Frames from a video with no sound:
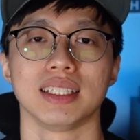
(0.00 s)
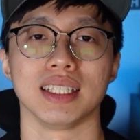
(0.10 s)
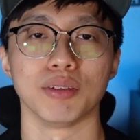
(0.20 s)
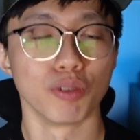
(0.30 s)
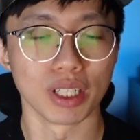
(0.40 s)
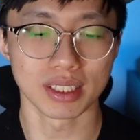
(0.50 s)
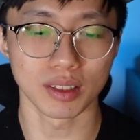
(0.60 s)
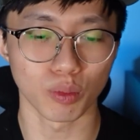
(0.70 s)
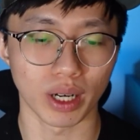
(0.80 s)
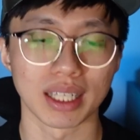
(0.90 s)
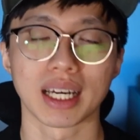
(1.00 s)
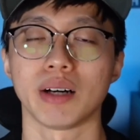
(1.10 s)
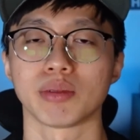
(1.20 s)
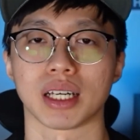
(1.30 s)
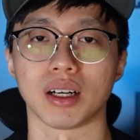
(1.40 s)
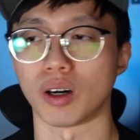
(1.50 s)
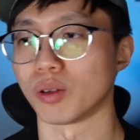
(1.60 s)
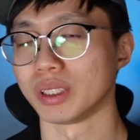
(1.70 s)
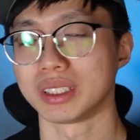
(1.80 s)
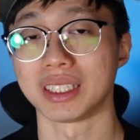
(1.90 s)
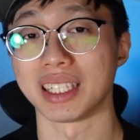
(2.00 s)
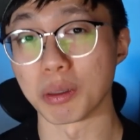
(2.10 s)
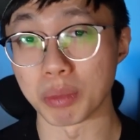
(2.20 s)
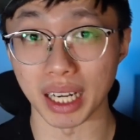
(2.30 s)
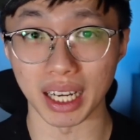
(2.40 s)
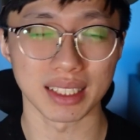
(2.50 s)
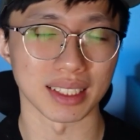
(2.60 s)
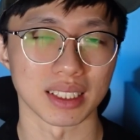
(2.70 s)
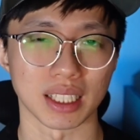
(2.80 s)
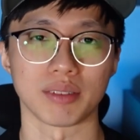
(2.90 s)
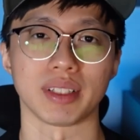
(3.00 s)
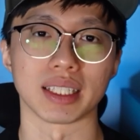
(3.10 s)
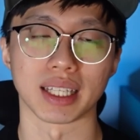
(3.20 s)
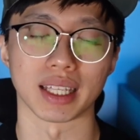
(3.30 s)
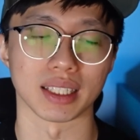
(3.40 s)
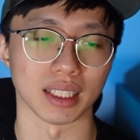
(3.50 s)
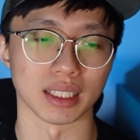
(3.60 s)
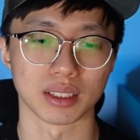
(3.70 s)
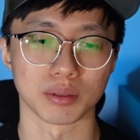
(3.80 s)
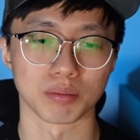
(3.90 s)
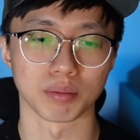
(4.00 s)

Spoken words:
the reason why carbs are always demonized and stuff like that is